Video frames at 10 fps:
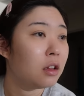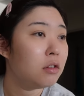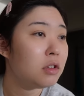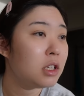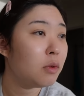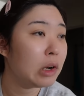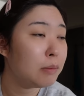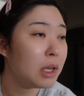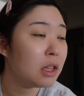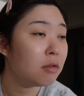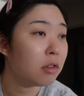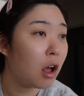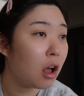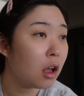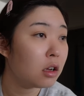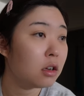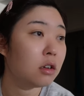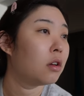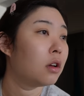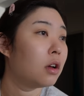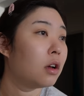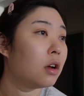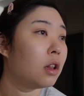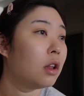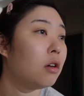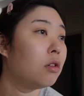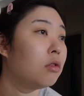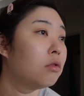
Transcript: Lucy, you wanna be in the vlog? Hello?